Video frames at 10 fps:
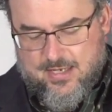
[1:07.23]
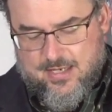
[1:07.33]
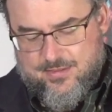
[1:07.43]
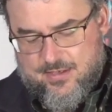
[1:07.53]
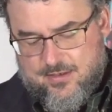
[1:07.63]

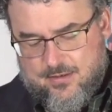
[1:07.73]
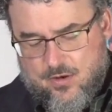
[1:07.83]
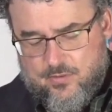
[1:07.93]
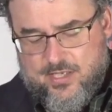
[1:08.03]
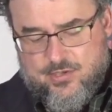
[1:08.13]
And the
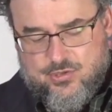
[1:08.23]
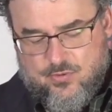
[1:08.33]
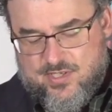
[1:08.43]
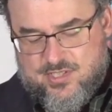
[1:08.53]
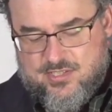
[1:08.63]
only
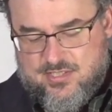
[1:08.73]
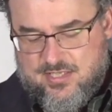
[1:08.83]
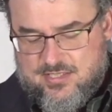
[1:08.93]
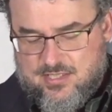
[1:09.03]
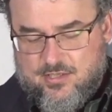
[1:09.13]
issue is
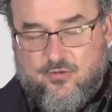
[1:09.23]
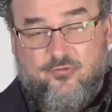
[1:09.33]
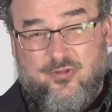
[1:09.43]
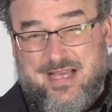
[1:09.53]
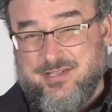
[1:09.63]
it's a little
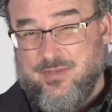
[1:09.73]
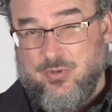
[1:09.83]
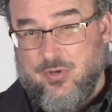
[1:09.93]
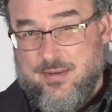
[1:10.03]
flexible.